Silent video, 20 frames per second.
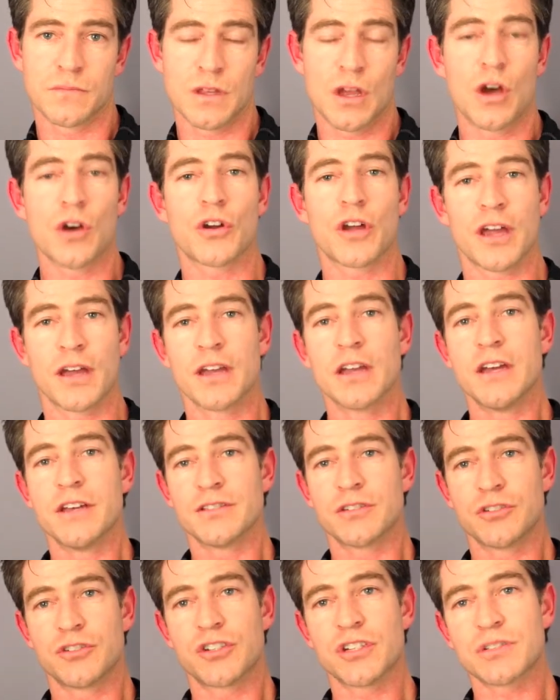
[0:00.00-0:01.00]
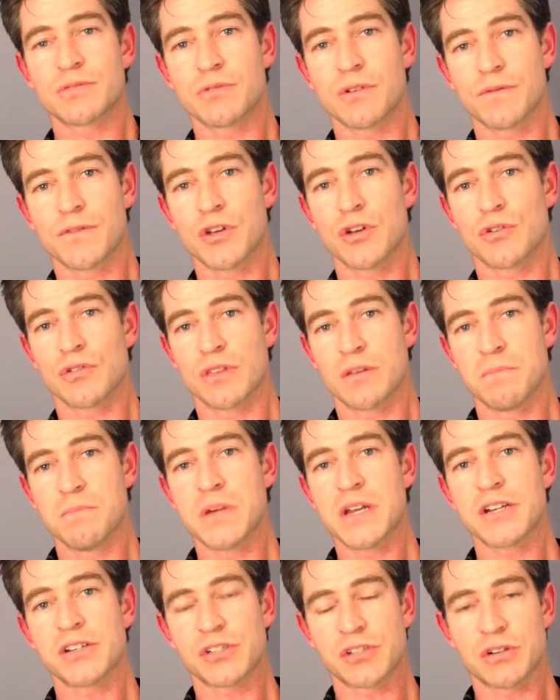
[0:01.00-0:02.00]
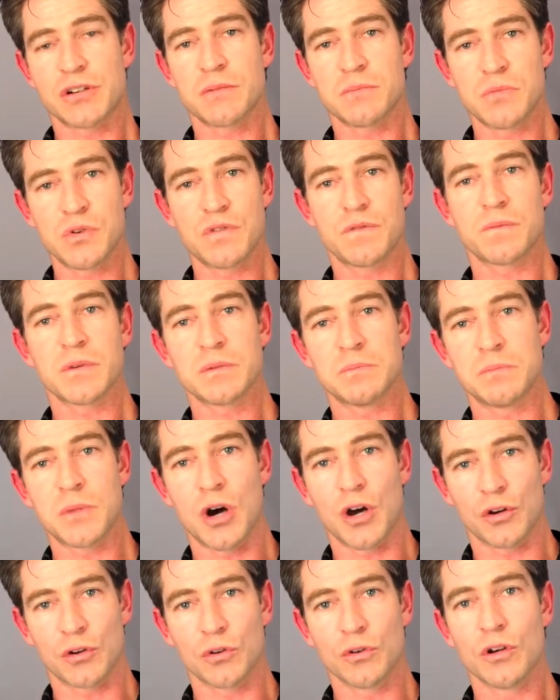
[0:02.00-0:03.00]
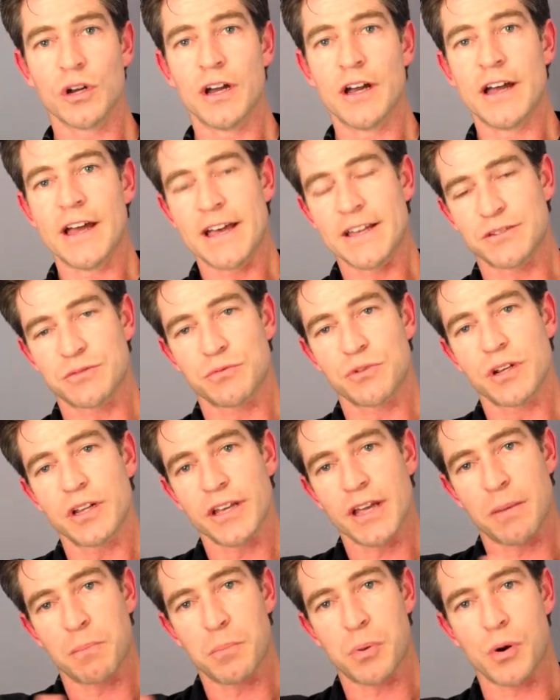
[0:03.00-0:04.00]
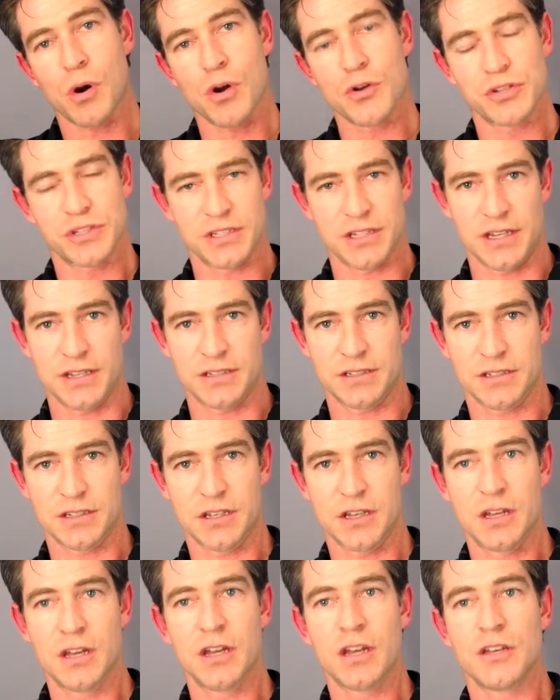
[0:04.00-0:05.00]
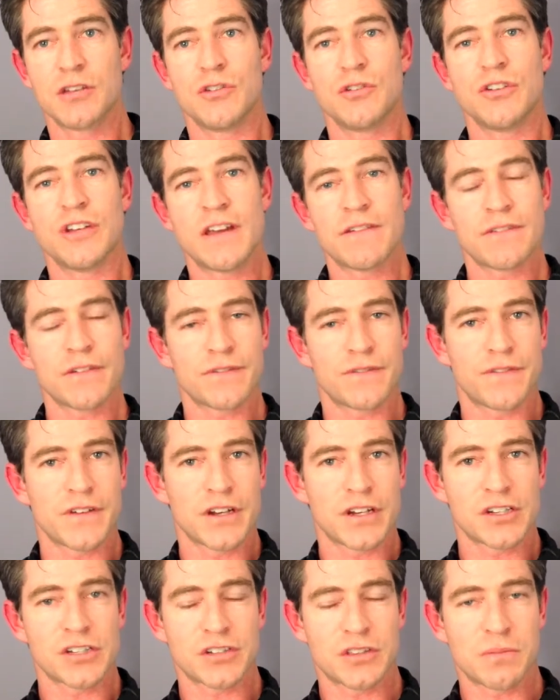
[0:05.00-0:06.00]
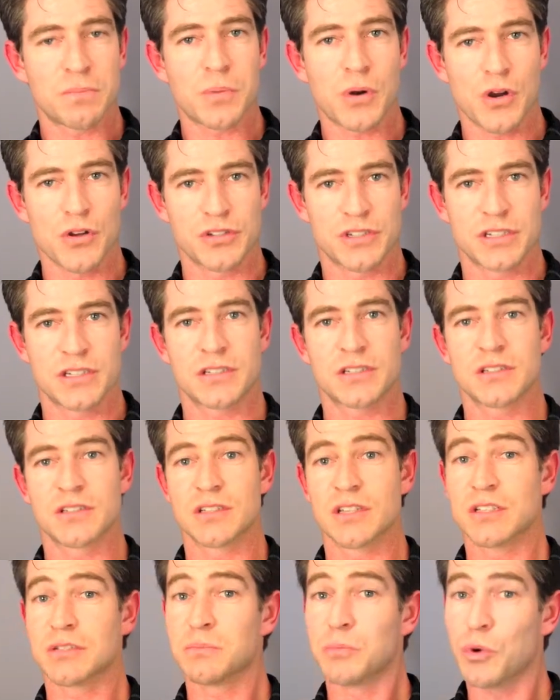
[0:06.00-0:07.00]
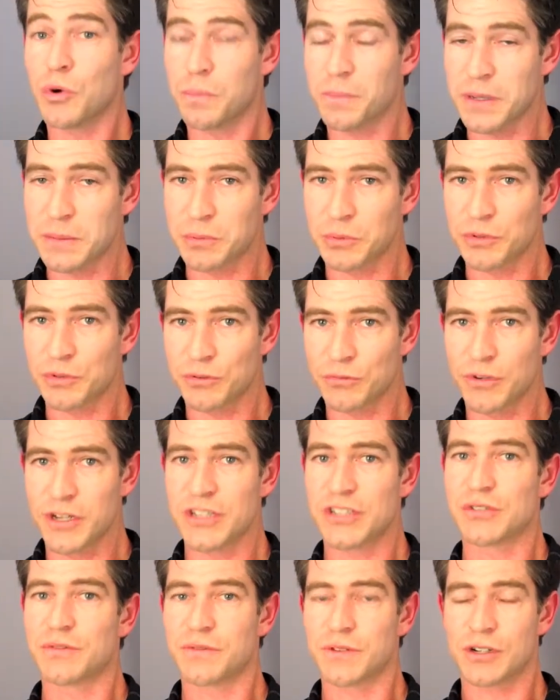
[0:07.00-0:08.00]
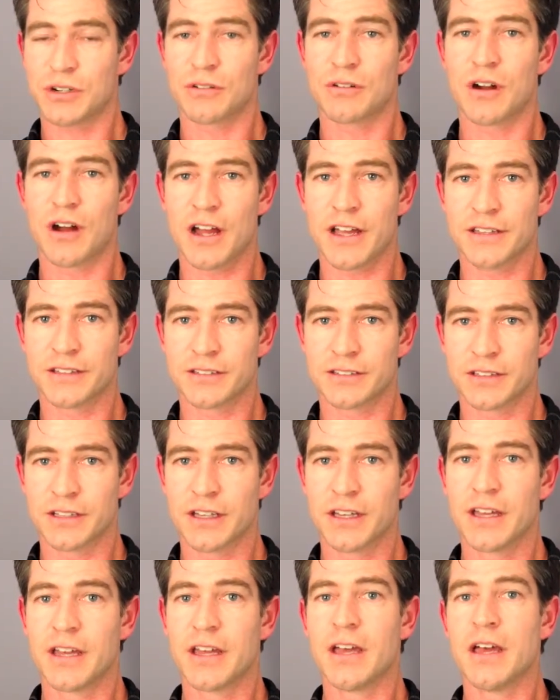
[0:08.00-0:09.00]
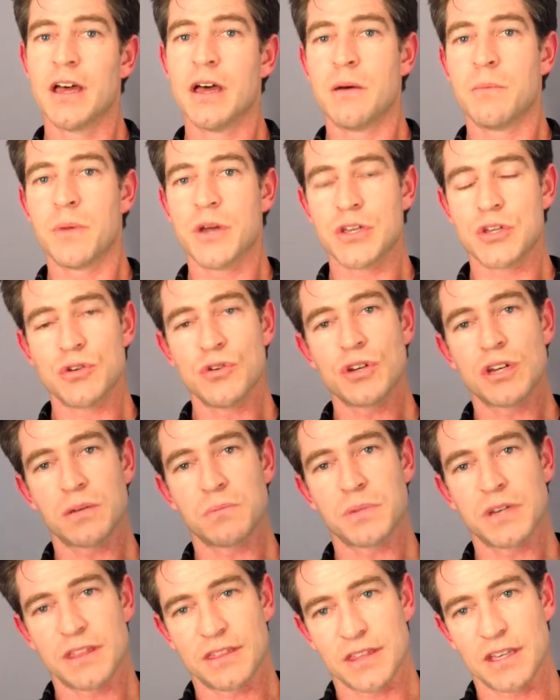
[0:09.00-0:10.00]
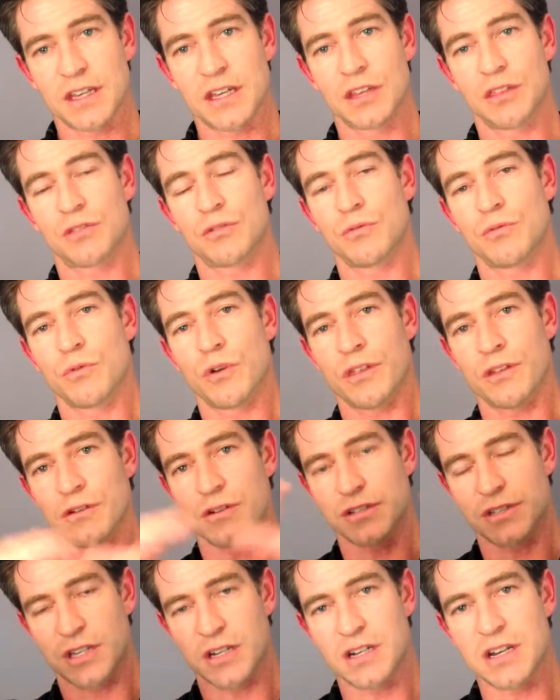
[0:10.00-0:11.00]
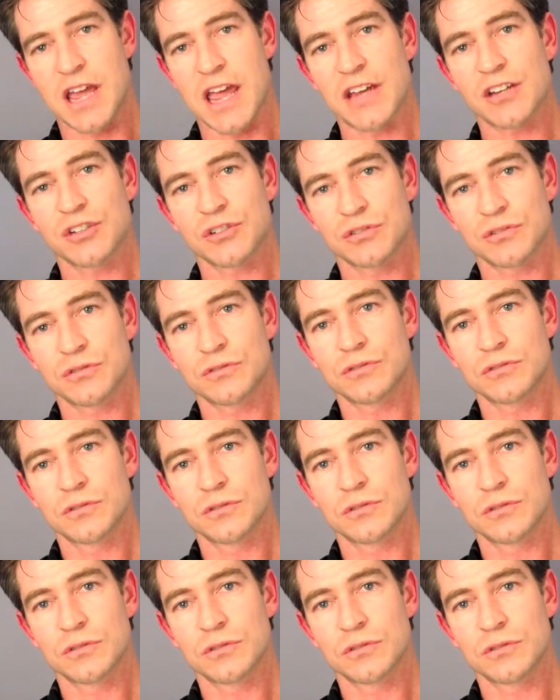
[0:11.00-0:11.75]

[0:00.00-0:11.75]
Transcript: Okay, so just reviewing the ministry to movement model, it's really a process. You never finish the process because there's more people to reach for Christ, but you could be thinking through whether it's a national